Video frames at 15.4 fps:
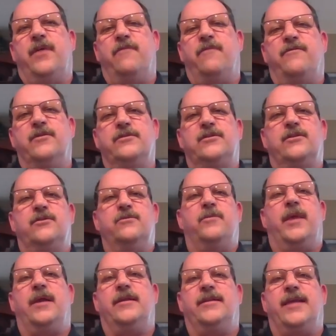efforts to
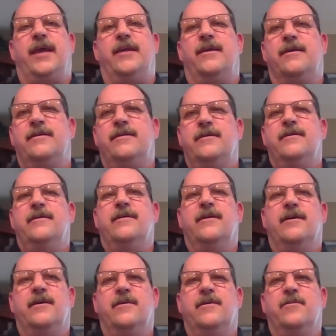make data
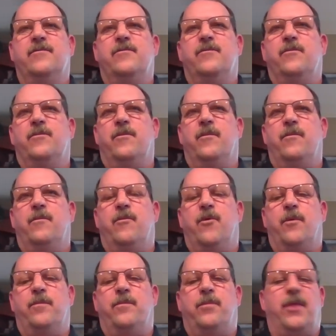
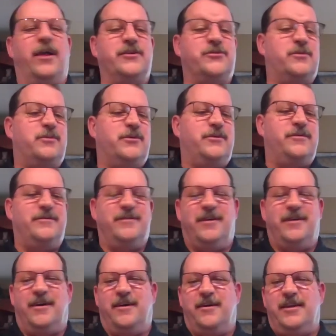more pleasurable,
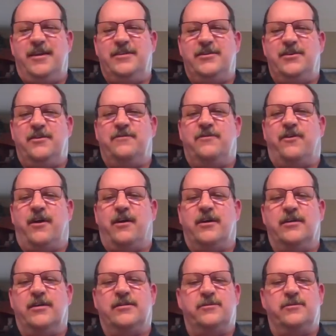easier for our
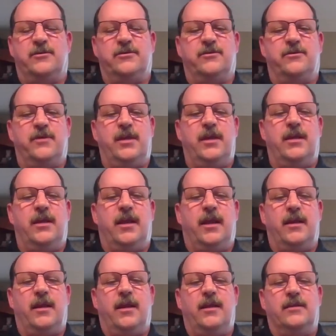customers to read, and
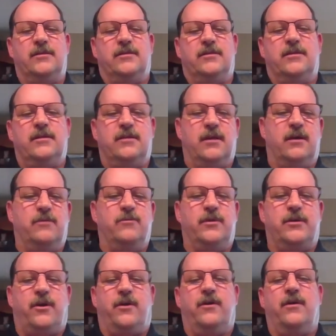that is done
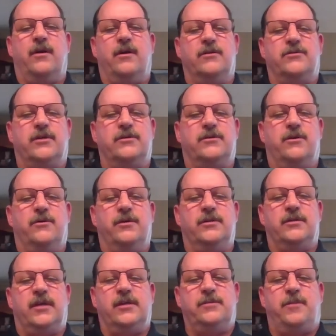with our Tracerco
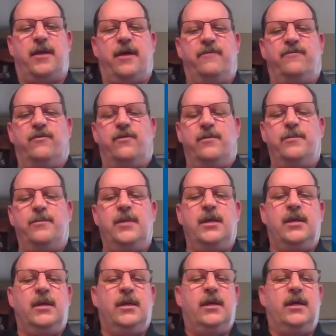Insights platform.
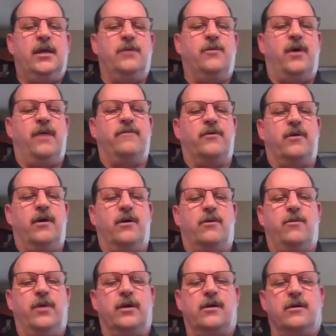And then we'll have a
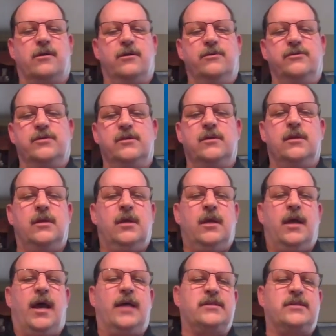quick conclusion.
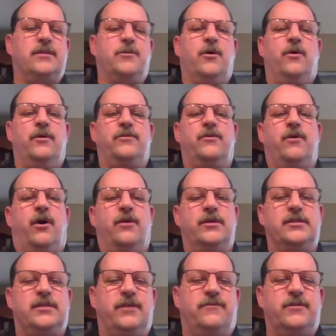As I'm going through all
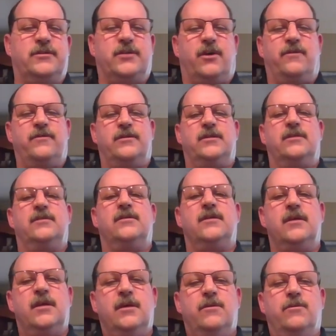these different services,
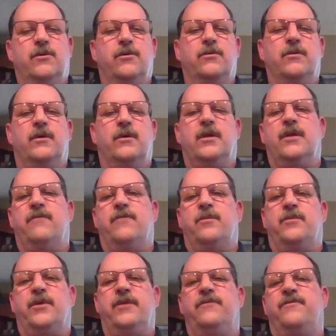we'll give a
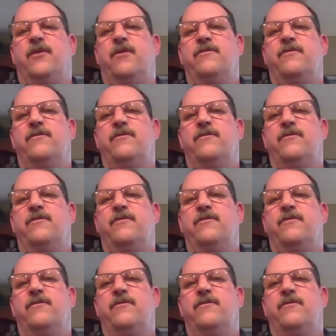brief